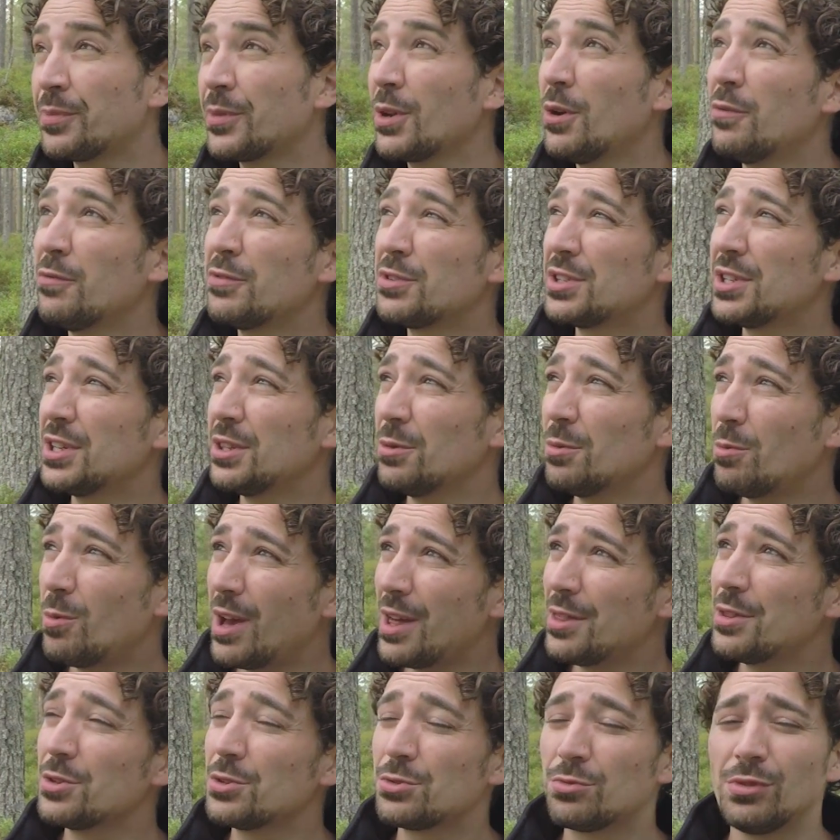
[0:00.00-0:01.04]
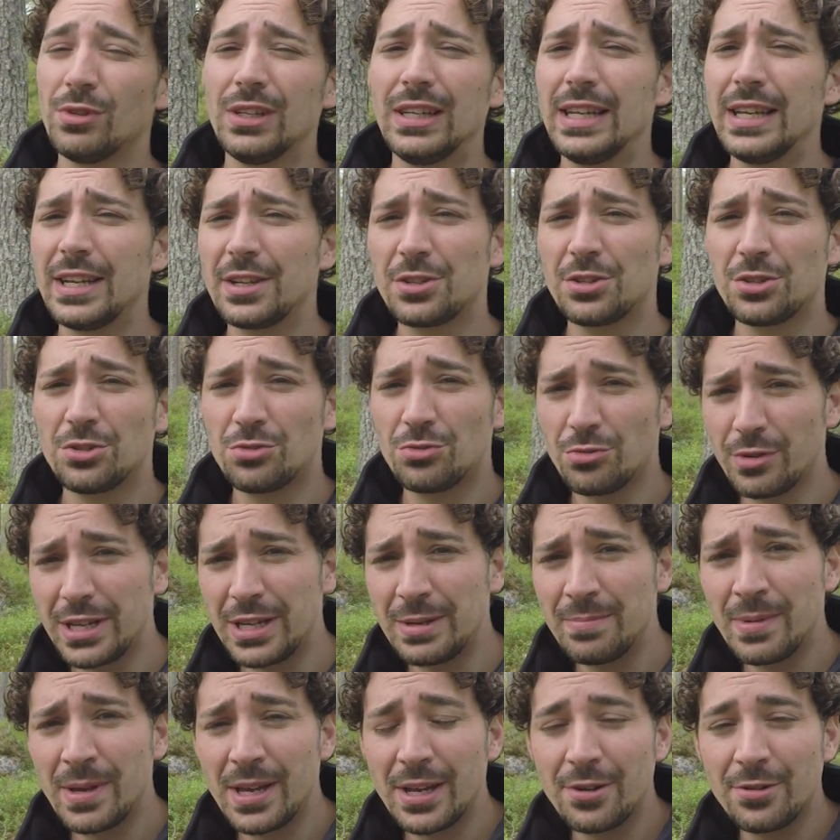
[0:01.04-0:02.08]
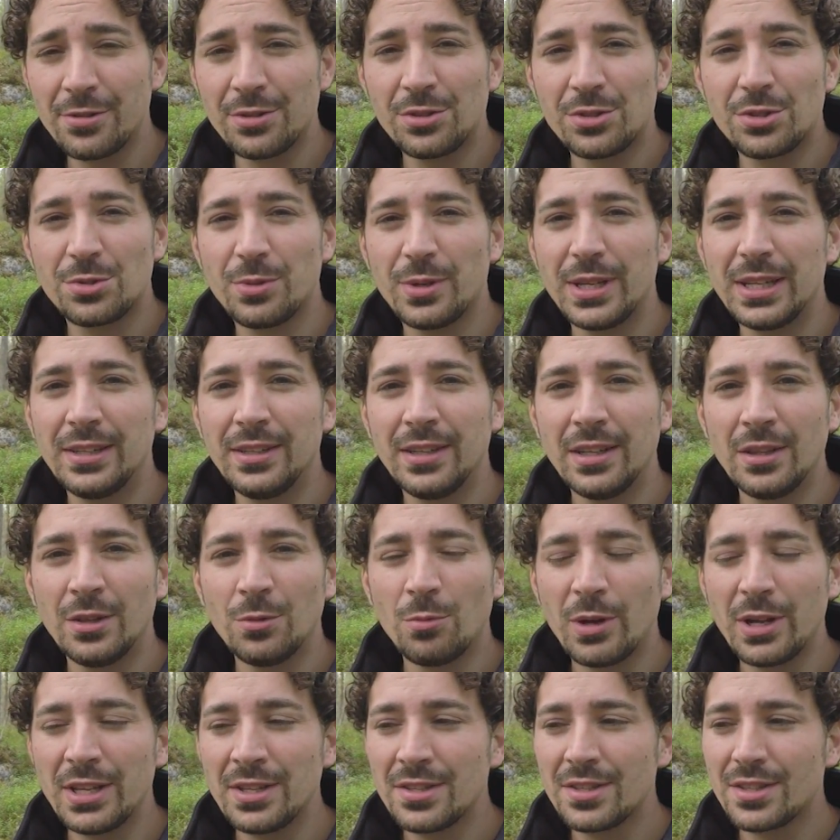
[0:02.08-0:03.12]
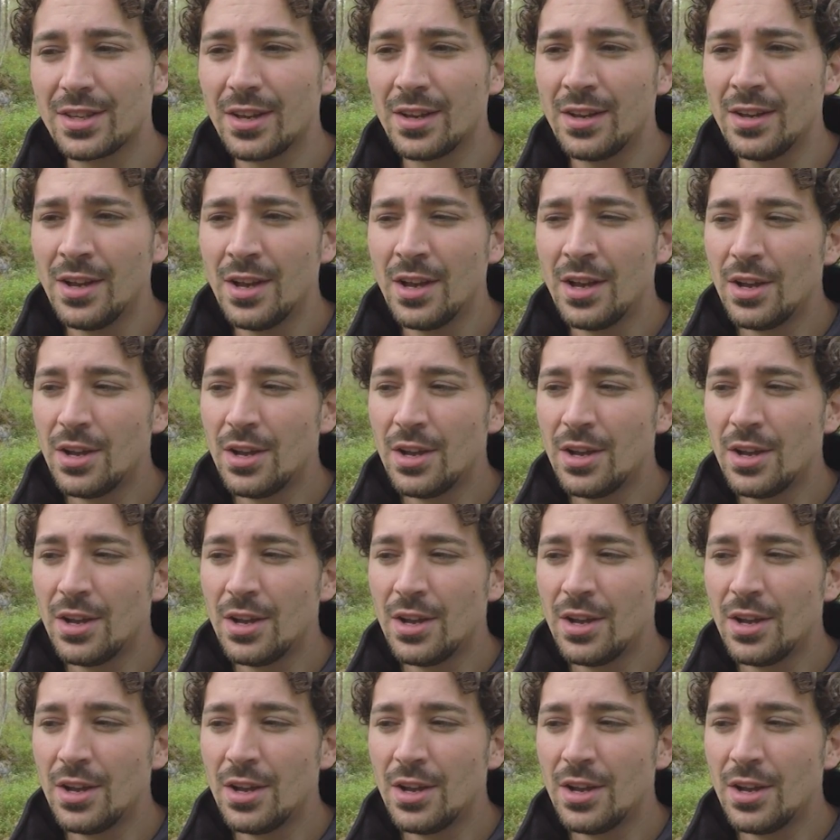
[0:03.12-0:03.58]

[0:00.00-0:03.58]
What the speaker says: Obviously the weather's really extreme here in Sweden in the winter,